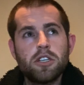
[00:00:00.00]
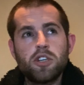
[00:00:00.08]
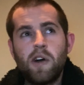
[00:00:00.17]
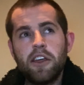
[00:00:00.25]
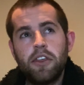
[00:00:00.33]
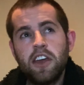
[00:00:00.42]

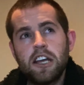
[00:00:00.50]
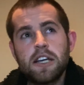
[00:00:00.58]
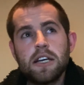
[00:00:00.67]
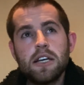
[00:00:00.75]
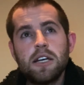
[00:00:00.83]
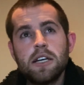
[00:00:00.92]
So I think
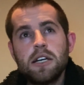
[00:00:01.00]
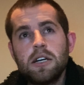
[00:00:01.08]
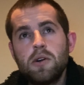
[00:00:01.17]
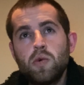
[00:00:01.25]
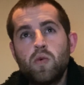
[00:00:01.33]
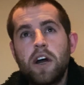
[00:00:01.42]

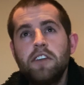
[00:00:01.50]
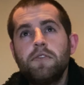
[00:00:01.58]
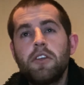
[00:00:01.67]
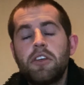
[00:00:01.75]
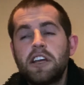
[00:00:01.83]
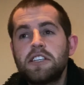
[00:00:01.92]
one of
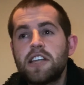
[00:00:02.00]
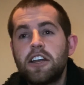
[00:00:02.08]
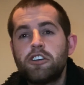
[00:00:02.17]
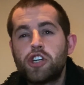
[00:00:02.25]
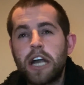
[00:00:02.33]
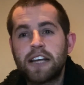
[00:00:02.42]
the things that
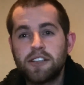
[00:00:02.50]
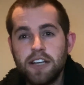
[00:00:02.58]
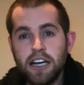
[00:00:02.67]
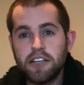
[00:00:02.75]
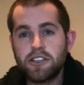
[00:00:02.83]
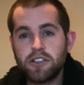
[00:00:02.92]
attracted
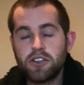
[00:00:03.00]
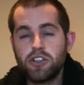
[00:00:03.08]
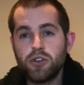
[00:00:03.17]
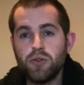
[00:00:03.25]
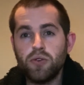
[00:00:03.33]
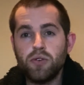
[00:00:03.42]
us
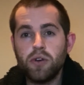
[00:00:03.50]
to